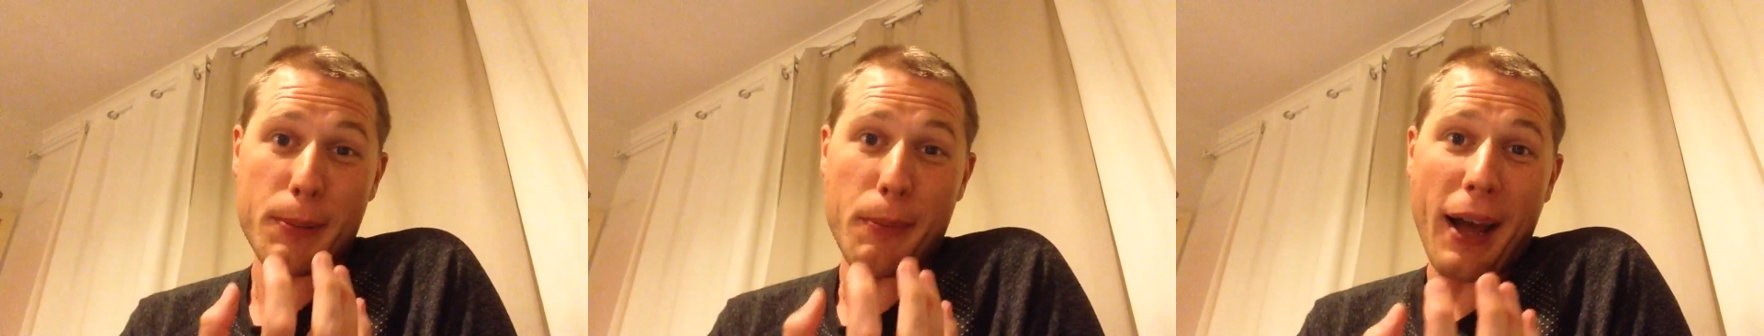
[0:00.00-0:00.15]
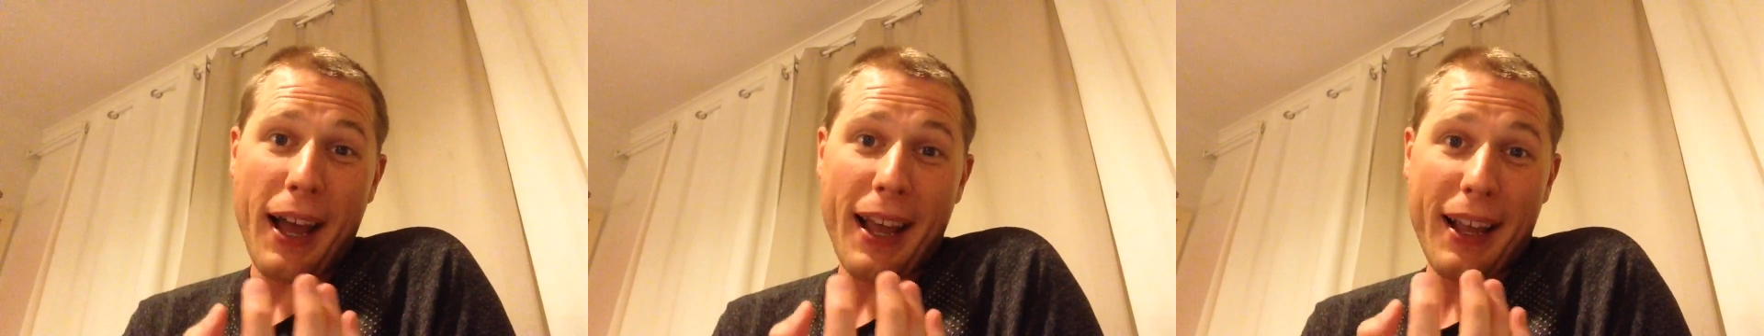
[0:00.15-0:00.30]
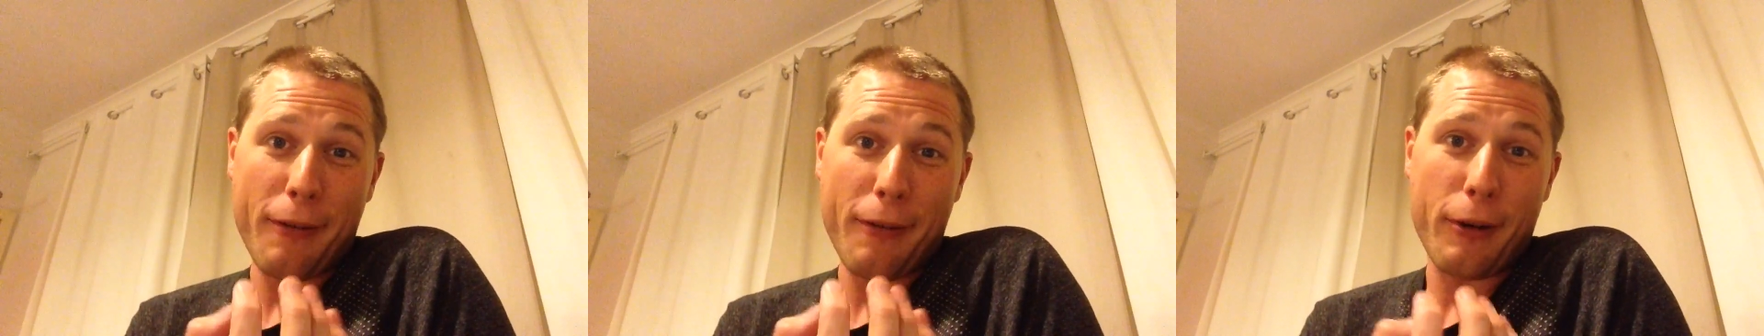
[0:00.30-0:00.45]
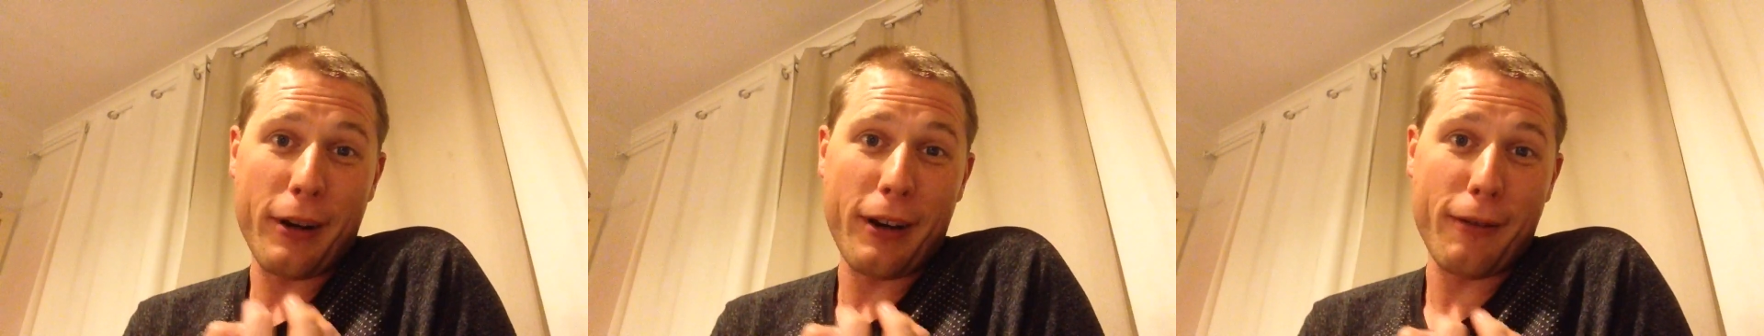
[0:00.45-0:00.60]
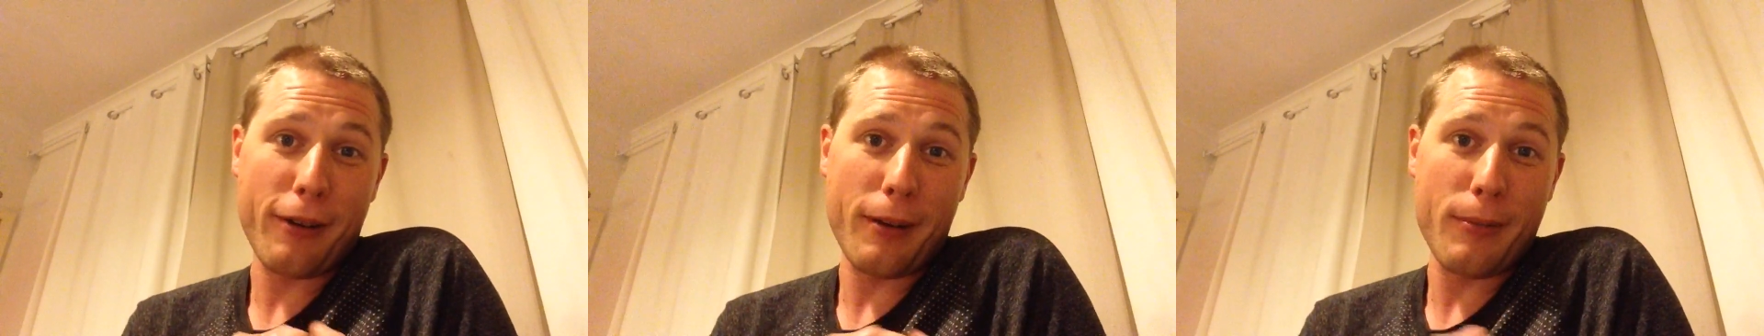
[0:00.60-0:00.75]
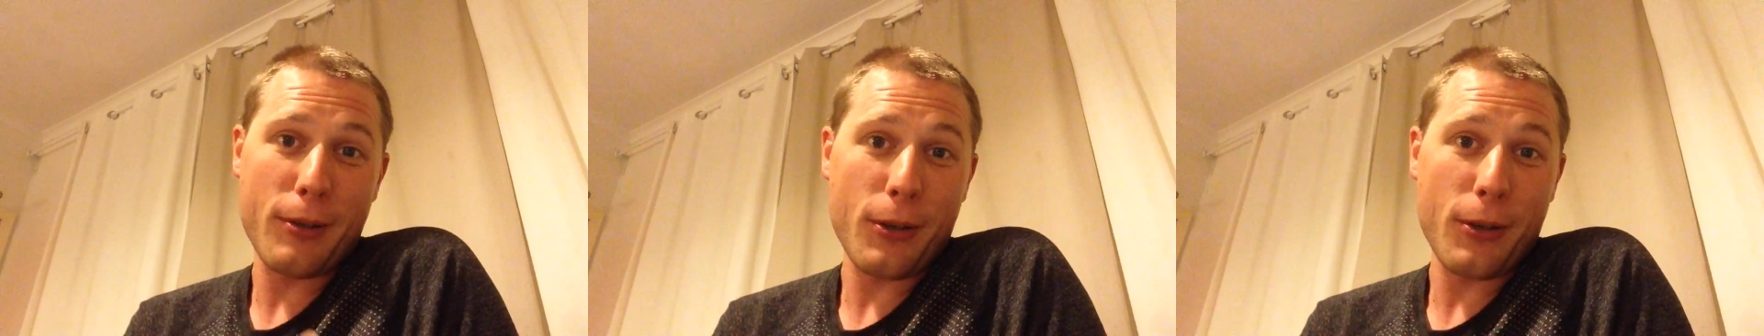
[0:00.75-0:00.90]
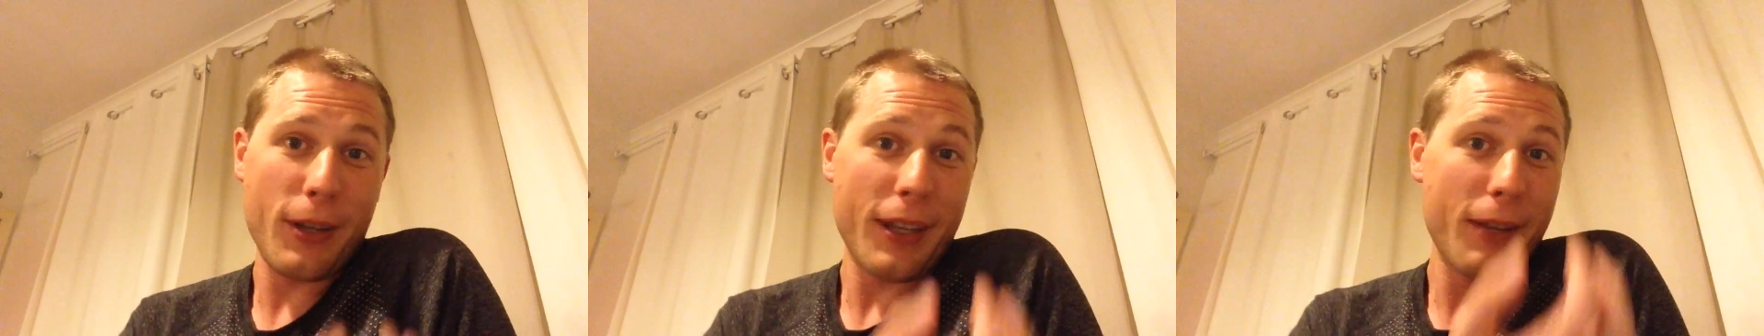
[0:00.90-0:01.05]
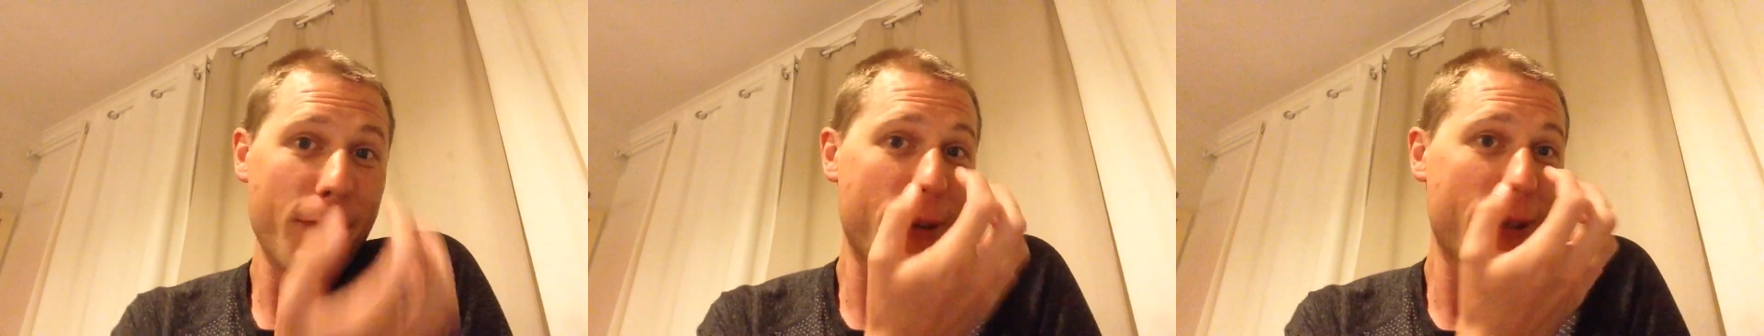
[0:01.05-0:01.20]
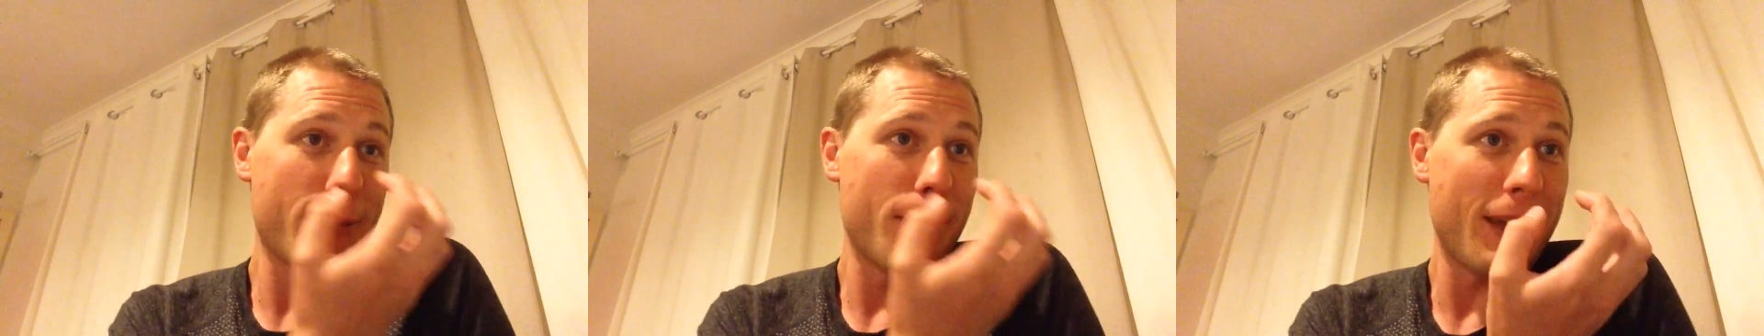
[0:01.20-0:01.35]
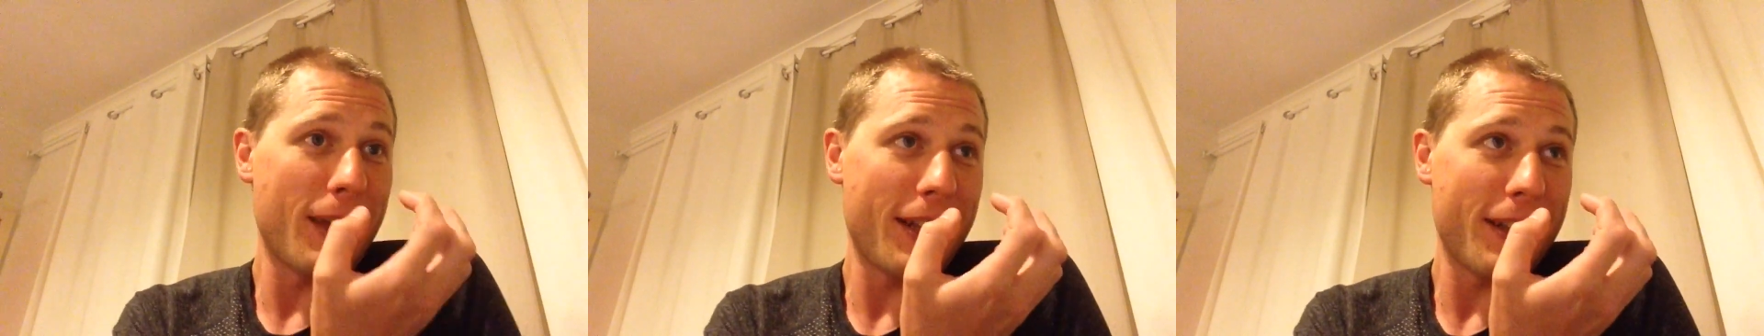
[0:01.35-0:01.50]
mic whatever I'm doing,
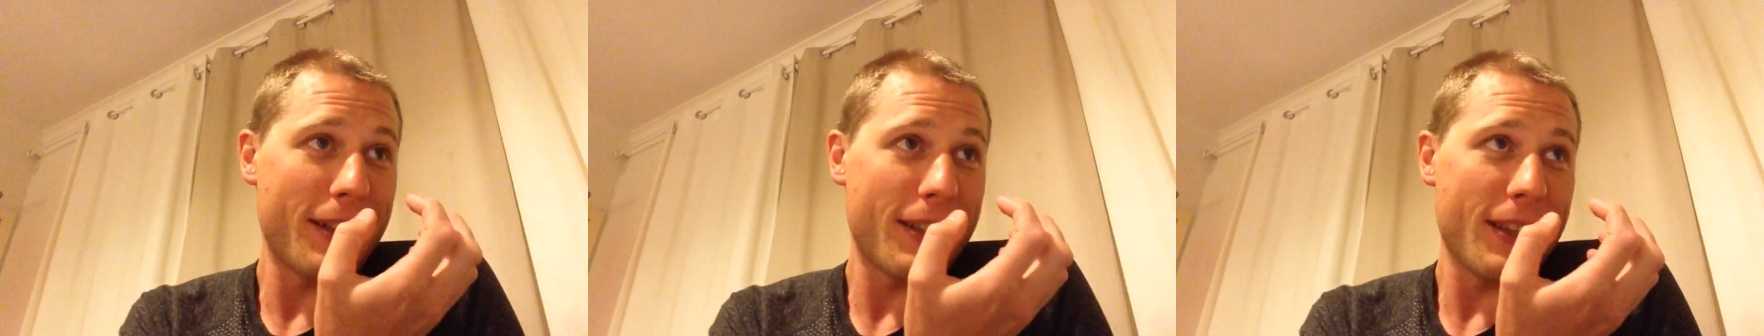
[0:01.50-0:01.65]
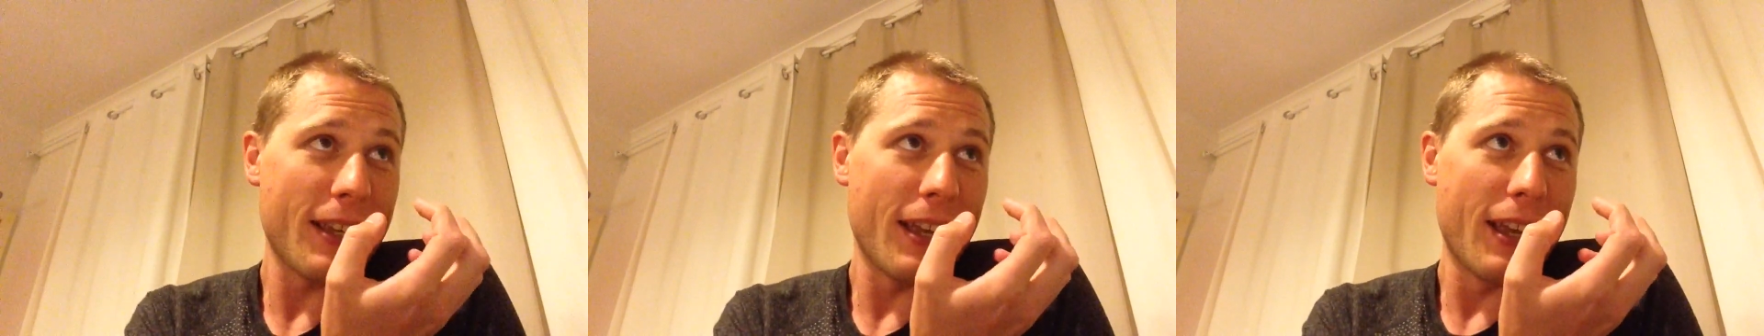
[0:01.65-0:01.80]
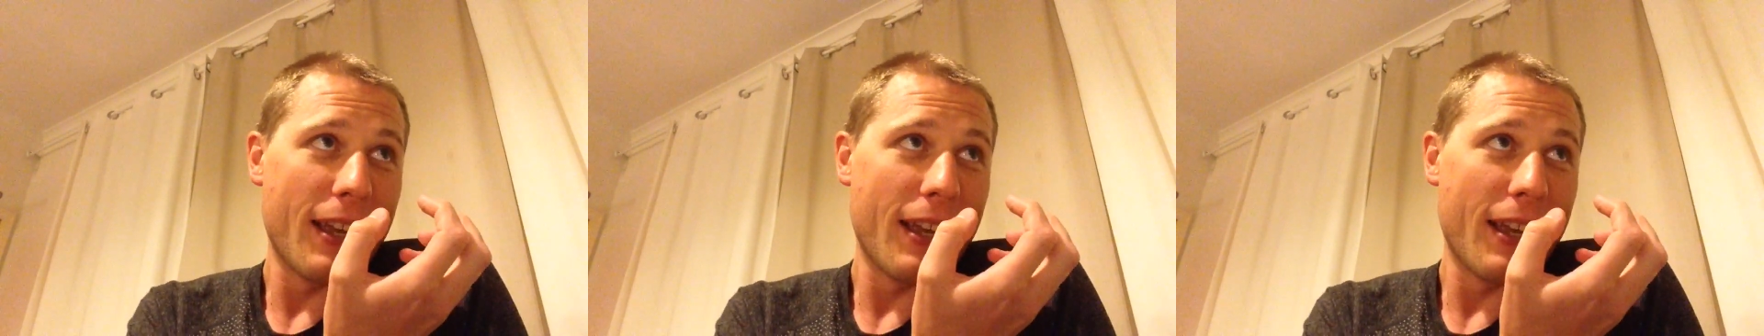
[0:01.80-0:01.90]
which means